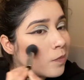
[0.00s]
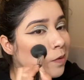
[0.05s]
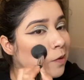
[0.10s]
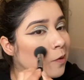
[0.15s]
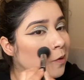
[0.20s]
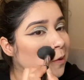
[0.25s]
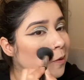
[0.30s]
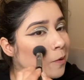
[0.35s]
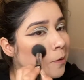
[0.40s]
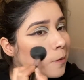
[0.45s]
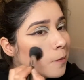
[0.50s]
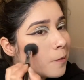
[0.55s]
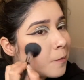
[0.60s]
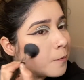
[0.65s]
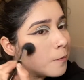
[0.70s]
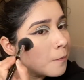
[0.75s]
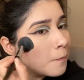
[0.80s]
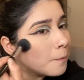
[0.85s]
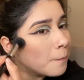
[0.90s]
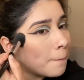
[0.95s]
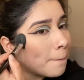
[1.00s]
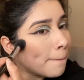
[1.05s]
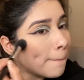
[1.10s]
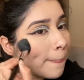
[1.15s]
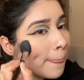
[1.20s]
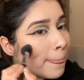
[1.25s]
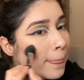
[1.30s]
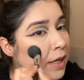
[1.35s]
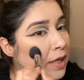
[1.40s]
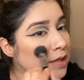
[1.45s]
And the technique that I
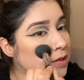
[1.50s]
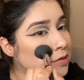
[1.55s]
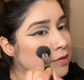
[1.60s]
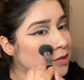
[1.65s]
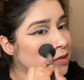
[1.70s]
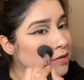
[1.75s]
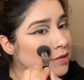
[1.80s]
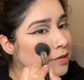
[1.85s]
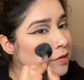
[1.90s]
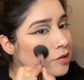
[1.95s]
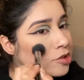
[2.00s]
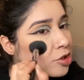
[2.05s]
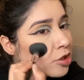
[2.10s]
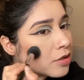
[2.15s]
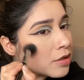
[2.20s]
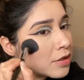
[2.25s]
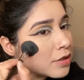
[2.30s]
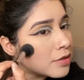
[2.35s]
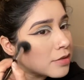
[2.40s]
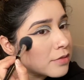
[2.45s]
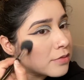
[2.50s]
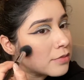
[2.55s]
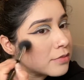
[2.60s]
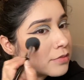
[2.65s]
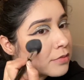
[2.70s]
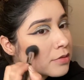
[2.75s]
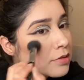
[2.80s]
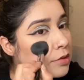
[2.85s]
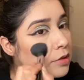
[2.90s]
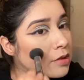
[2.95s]
use for this is
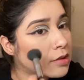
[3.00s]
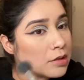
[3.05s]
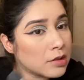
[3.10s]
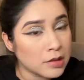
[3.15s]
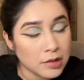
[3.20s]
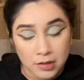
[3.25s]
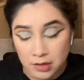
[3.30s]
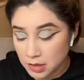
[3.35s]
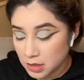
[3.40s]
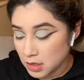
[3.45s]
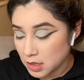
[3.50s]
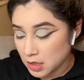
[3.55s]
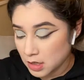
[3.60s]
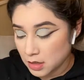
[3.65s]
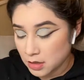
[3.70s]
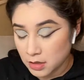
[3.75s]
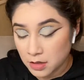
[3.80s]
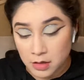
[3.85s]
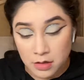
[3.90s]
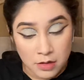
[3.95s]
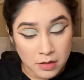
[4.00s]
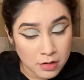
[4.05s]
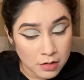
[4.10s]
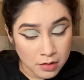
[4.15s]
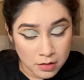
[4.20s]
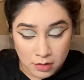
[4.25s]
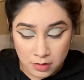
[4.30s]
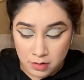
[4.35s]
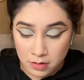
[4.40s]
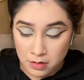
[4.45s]
tapping motions.
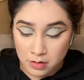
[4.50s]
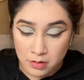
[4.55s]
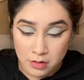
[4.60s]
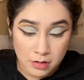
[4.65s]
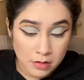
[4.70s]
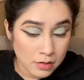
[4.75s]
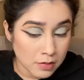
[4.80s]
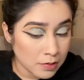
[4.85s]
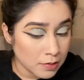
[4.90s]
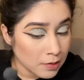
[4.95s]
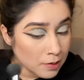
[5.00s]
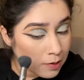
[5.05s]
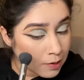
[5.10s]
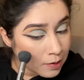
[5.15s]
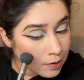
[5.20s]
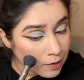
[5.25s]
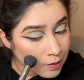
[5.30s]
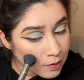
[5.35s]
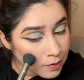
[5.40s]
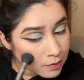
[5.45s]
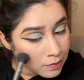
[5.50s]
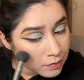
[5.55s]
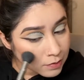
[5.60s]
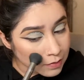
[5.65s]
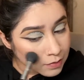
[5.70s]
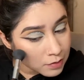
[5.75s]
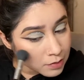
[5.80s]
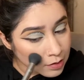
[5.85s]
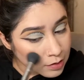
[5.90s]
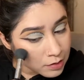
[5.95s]
Just go ahead and put that
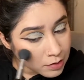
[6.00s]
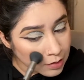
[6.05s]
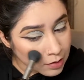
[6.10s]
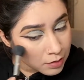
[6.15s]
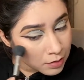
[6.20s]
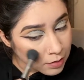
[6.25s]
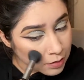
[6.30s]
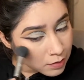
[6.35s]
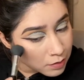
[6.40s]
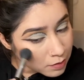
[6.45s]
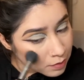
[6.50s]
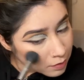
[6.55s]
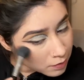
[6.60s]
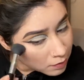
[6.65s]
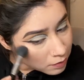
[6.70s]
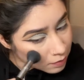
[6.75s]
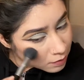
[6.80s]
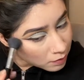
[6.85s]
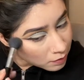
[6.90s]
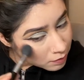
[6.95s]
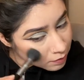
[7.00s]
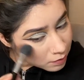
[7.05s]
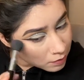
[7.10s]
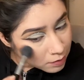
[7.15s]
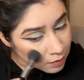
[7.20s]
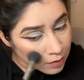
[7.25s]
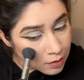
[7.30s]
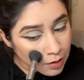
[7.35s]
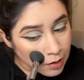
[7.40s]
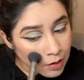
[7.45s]
product on top,
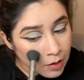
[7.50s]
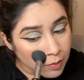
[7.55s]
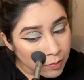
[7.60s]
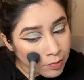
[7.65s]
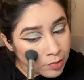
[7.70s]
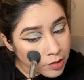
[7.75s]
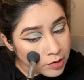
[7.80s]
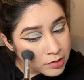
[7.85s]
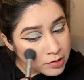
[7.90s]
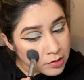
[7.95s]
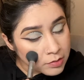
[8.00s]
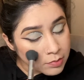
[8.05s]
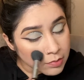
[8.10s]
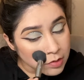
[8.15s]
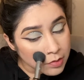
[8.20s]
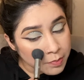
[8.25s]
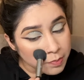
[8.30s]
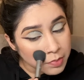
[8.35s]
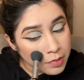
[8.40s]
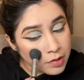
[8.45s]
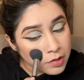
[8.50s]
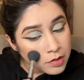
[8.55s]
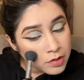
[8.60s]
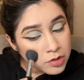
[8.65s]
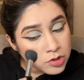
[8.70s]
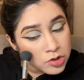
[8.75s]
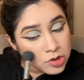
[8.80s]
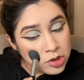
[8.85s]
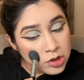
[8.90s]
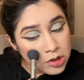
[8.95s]
and then I start
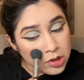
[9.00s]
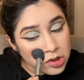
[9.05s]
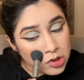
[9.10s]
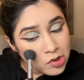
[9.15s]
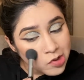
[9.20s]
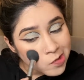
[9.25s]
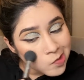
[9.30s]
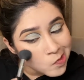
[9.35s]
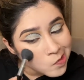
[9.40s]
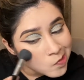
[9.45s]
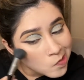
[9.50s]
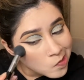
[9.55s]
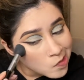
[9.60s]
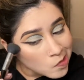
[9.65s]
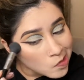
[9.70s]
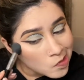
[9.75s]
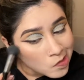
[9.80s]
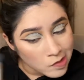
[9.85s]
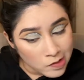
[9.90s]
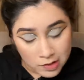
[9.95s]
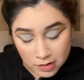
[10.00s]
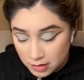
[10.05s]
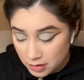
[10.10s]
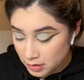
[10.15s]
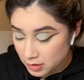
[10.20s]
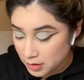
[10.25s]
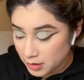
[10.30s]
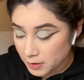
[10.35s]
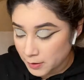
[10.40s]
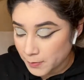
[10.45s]
blending it once I
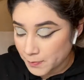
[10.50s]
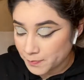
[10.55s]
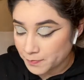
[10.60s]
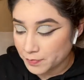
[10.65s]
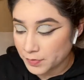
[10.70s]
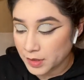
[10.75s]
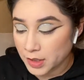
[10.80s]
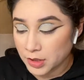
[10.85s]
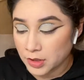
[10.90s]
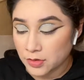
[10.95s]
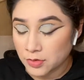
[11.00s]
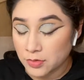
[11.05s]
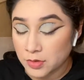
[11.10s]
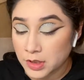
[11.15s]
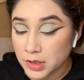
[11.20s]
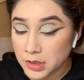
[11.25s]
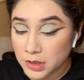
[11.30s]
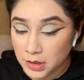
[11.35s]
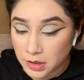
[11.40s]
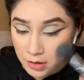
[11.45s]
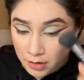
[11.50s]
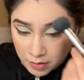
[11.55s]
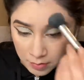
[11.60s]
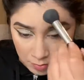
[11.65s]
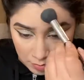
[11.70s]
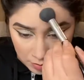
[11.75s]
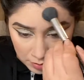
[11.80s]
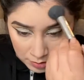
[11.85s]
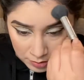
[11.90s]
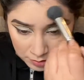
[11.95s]
feel that the product is
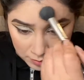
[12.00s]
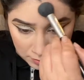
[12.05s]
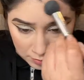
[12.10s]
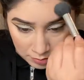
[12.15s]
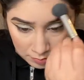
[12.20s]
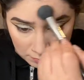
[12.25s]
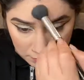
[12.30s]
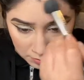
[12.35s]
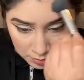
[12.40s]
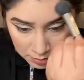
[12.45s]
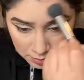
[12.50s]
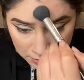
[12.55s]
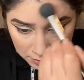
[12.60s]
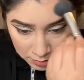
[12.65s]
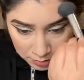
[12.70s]
already on my